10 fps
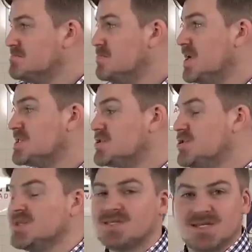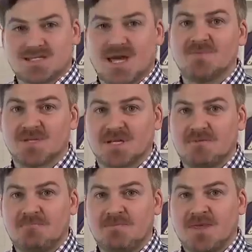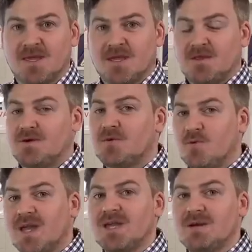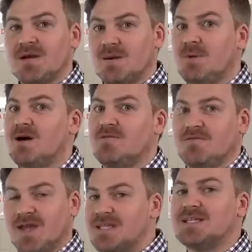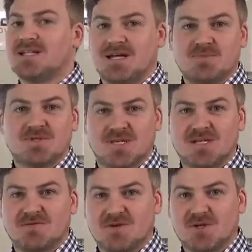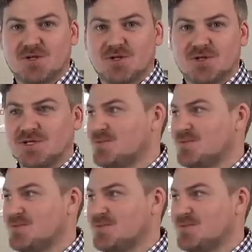Well, it's good that they attempted it. They're way above 99% of other students,